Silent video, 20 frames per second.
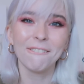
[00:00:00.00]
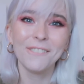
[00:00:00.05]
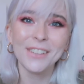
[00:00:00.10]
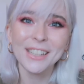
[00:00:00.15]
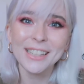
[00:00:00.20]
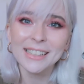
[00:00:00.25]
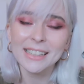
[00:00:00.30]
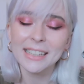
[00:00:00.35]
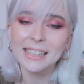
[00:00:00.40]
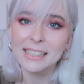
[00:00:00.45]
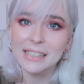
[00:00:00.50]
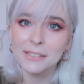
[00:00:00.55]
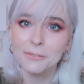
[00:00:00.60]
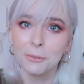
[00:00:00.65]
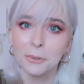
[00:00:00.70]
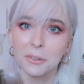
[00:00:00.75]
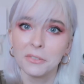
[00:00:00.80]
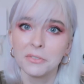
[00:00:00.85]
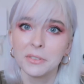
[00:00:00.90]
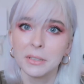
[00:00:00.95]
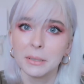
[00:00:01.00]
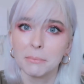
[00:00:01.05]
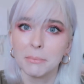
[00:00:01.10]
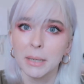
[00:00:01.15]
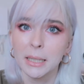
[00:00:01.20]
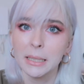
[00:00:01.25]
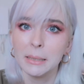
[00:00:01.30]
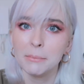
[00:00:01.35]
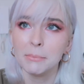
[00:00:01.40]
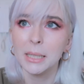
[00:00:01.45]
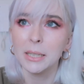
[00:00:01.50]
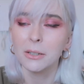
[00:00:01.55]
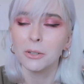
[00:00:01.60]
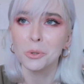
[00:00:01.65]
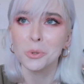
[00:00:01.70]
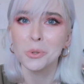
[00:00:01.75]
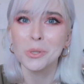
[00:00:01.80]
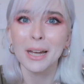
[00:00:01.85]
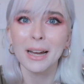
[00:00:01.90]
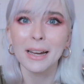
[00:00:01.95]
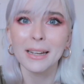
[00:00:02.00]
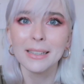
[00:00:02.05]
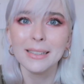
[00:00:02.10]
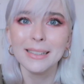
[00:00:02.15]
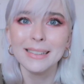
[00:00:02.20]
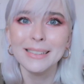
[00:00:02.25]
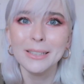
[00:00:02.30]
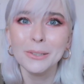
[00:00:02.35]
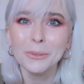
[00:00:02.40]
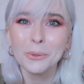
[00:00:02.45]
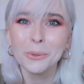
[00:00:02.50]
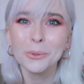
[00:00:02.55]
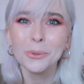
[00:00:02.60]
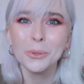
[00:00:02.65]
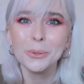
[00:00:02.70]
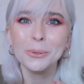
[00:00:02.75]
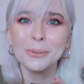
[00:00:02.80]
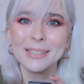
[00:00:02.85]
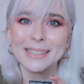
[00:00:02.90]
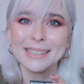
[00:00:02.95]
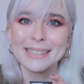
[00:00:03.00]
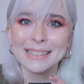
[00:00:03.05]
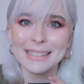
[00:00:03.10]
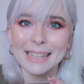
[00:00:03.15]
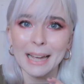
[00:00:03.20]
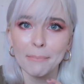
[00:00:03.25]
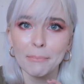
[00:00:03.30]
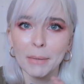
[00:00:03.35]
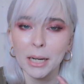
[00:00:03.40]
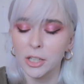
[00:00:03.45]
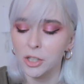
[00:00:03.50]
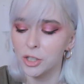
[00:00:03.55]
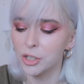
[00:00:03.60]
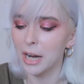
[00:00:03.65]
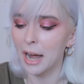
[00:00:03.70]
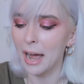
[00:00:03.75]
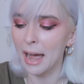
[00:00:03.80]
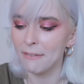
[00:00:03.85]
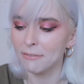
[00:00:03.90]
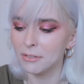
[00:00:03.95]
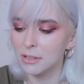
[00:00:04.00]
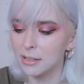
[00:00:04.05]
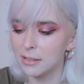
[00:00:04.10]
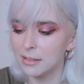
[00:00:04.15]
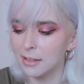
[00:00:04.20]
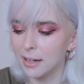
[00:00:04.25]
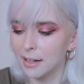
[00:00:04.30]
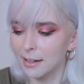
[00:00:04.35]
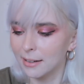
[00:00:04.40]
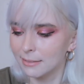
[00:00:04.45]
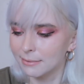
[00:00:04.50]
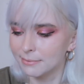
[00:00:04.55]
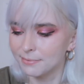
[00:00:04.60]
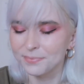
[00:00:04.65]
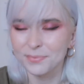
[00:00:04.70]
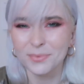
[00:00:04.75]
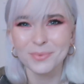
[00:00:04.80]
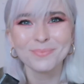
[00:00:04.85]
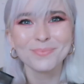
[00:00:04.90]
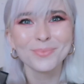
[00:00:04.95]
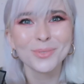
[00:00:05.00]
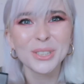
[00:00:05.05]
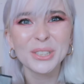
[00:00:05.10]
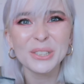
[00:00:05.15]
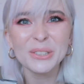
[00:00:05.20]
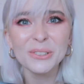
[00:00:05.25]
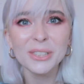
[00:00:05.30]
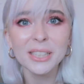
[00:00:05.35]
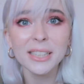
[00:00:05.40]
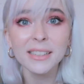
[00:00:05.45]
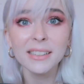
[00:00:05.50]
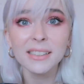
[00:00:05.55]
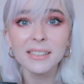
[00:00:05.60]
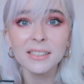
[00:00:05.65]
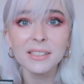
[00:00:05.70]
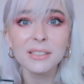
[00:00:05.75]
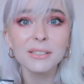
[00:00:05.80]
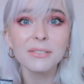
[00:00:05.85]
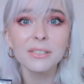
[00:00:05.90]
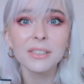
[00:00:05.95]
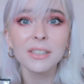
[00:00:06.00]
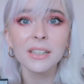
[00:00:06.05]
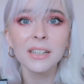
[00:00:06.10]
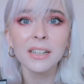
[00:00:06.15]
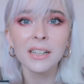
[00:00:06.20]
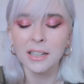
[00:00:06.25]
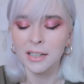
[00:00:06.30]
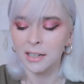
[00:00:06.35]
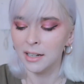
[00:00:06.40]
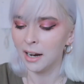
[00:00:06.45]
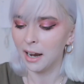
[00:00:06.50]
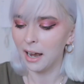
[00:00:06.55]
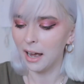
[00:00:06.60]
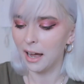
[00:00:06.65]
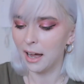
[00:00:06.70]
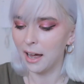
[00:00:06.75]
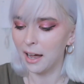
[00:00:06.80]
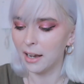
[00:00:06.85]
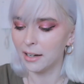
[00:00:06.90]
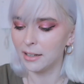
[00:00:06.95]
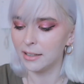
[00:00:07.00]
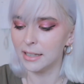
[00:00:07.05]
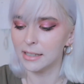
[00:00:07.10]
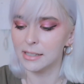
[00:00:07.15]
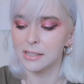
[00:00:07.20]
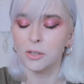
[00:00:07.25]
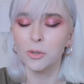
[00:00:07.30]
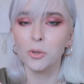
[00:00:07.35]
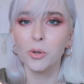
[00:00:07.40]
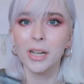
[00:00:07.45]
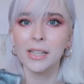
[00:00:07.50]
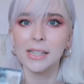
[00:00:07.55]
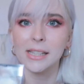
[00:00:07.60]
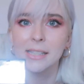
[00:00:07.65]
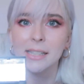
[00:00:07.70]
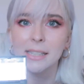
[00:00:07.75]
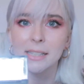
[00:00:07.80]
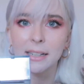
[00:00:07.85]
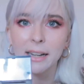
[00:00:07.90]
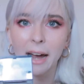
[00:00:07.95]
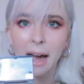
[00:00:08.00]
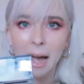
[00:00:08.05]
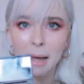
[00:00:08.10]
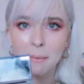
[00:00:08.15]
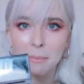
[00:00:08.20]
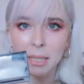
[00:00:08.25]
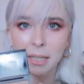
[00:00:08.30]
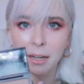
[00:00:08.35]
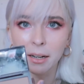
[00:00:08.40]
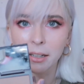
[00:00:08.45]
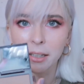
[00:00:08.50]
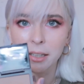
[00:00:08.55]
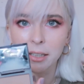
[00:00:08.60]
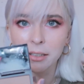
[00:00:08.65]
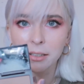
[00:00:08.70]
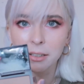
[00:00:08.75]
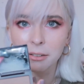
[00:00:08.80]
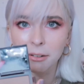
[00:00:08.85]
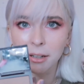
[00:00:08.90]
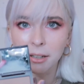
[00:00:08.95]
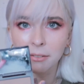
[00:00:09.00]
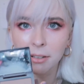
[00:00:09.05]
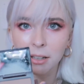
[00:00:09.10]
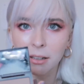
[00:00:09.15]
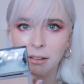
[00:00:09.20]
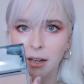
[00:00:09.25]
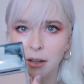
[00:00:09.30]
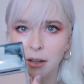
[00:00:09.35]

think it's worth the money because you don't use that much. I have this like 2 years, and yes, you can see that I made an engraving. I